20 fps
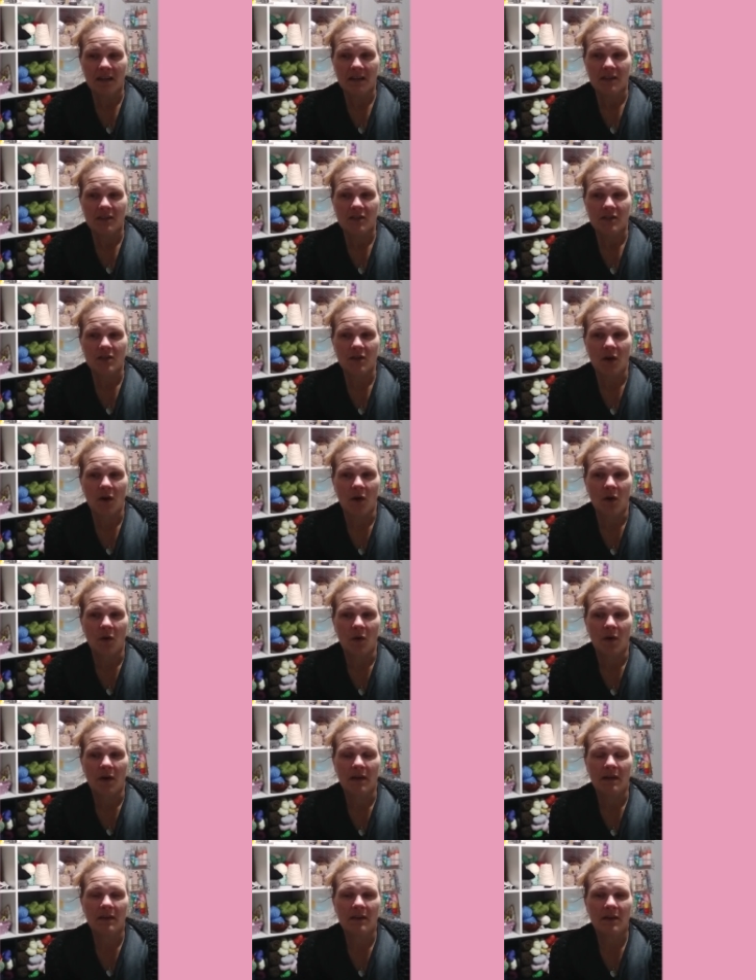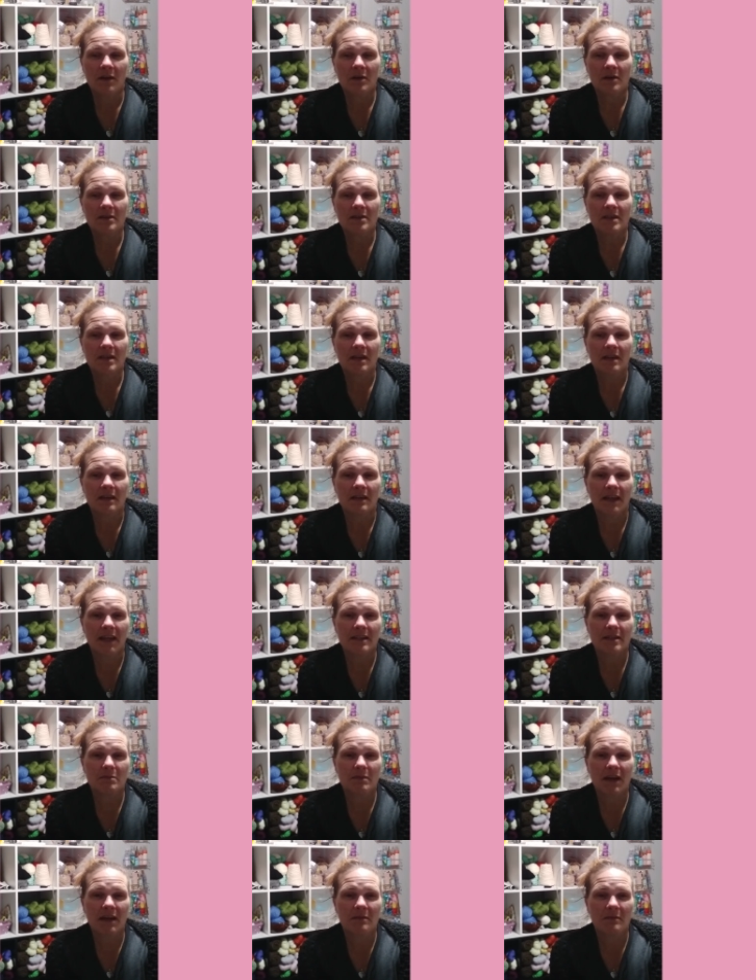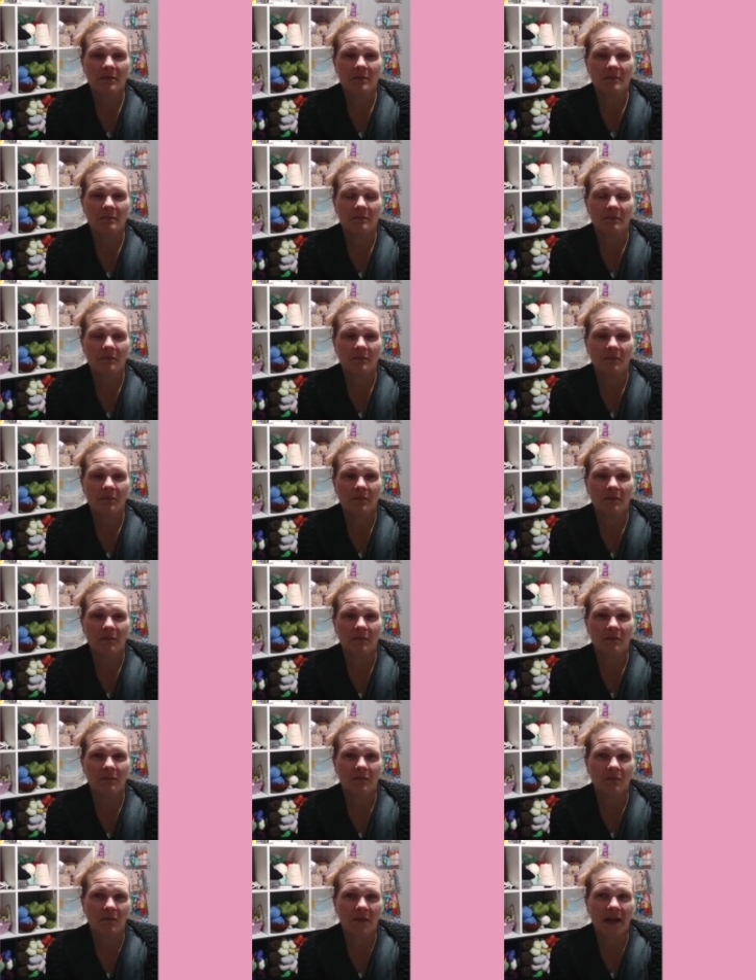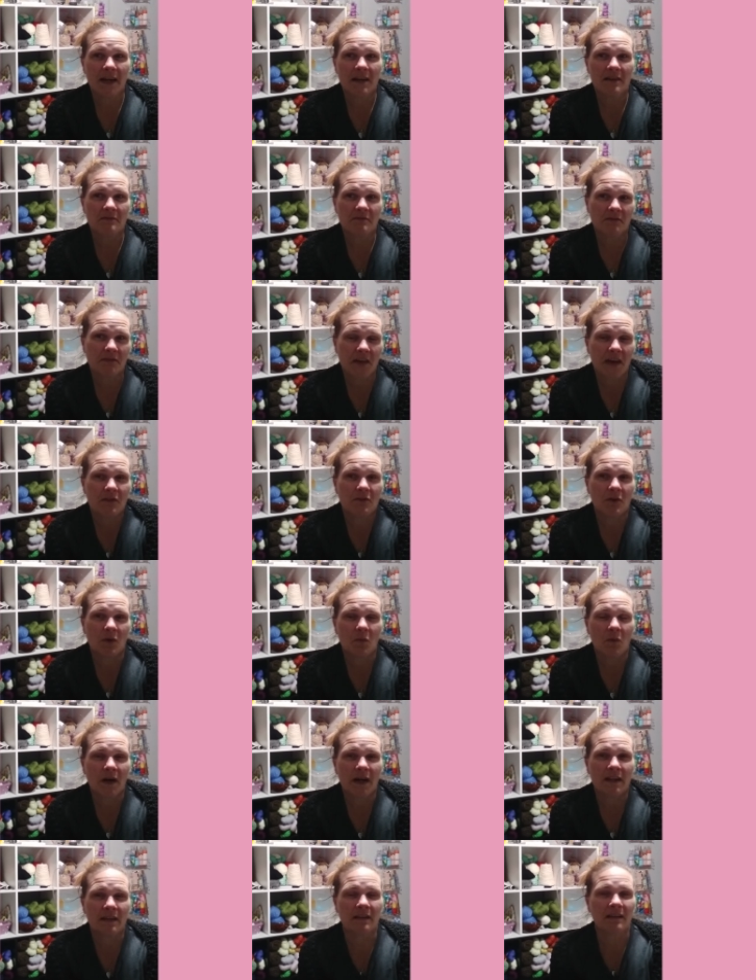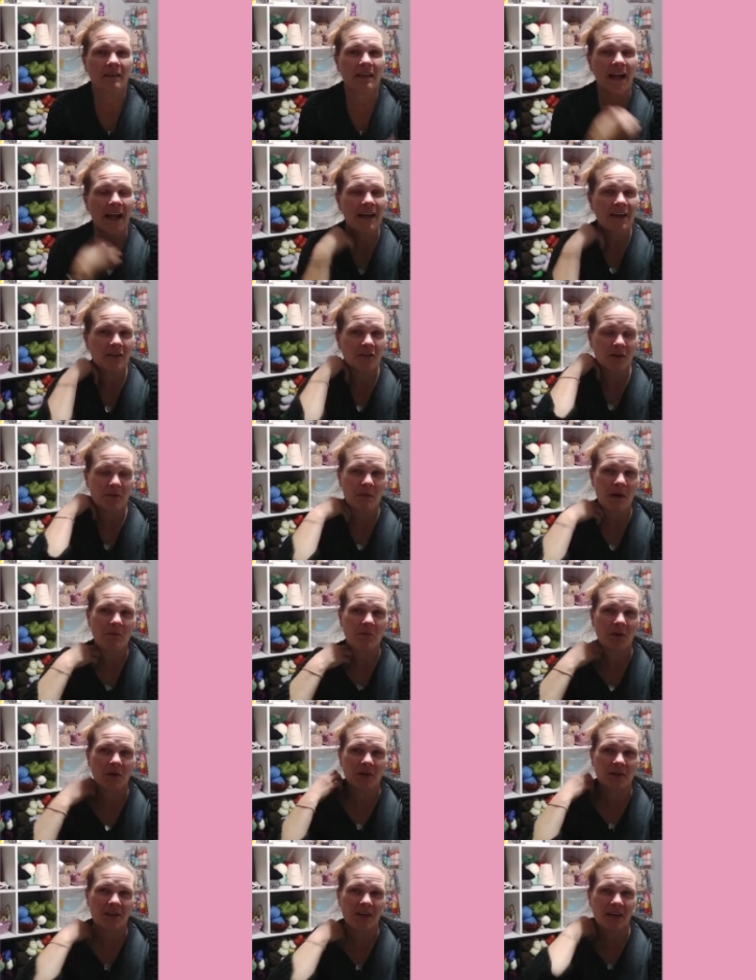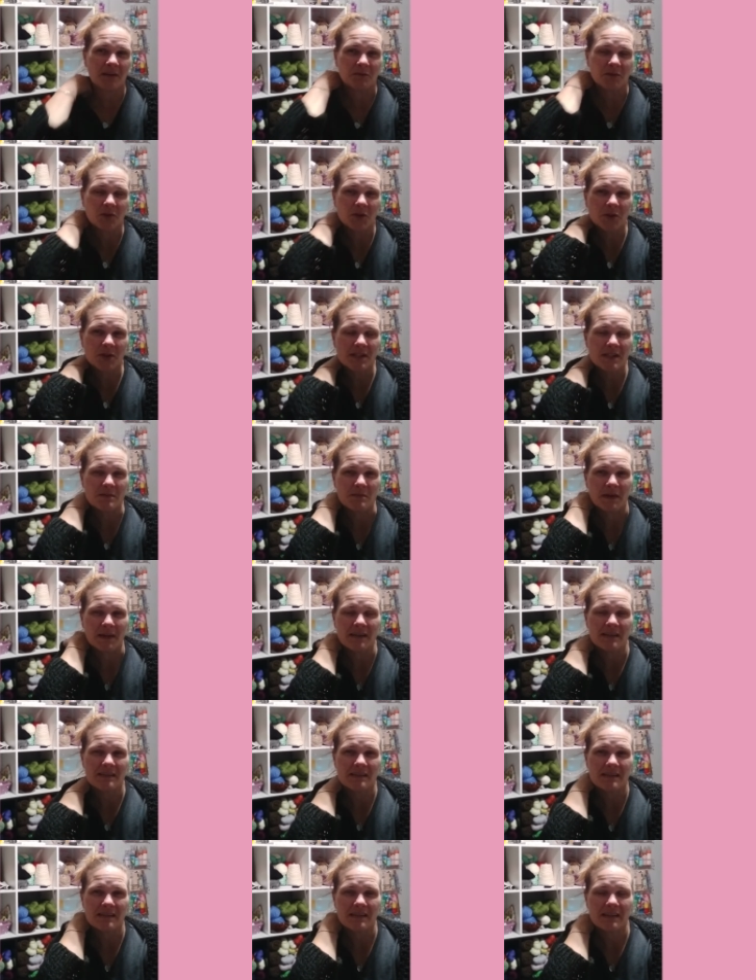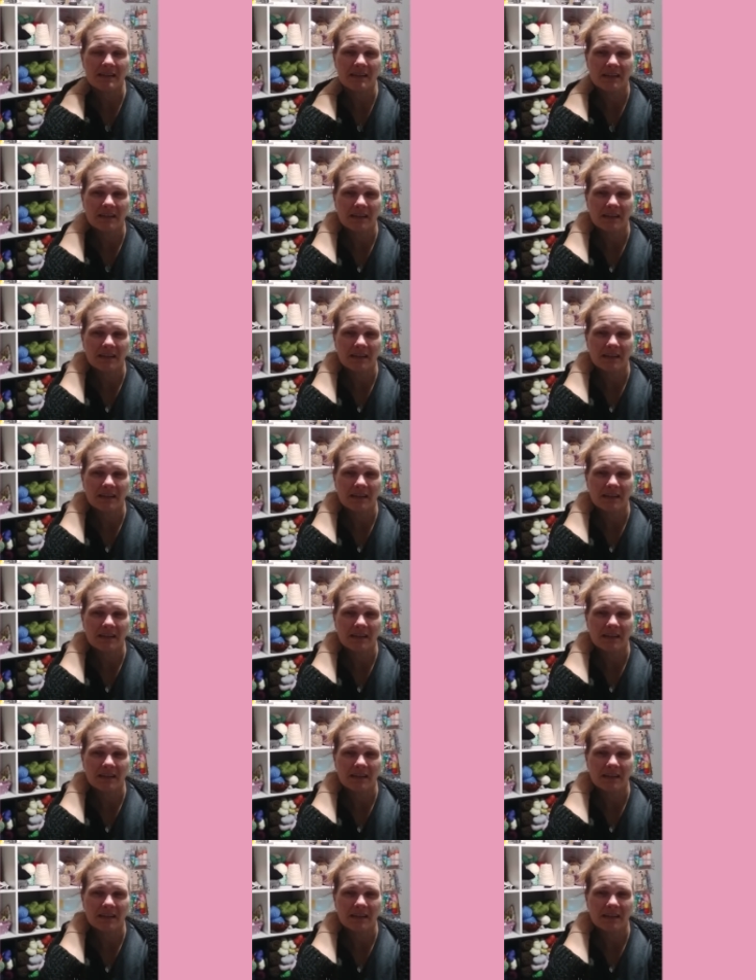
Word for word: So there's that's my my favorite one that I can remember. Um, Christmas.